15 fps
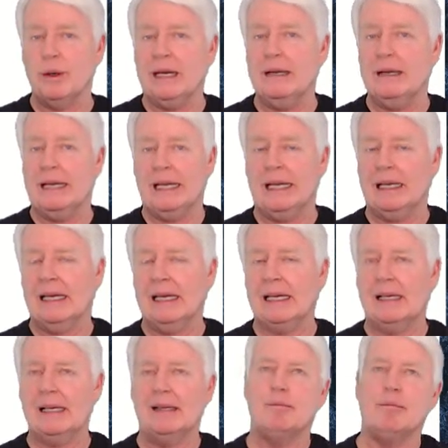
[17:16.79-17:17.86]

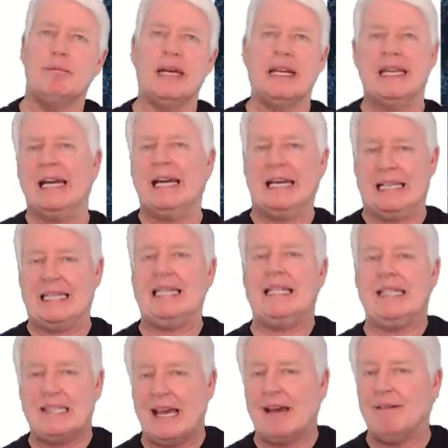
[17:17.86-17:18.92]

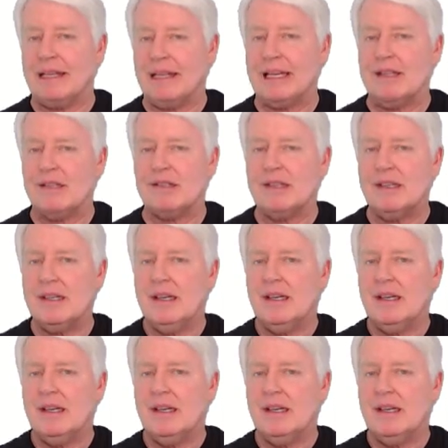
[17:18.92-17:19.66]
mid-1970s,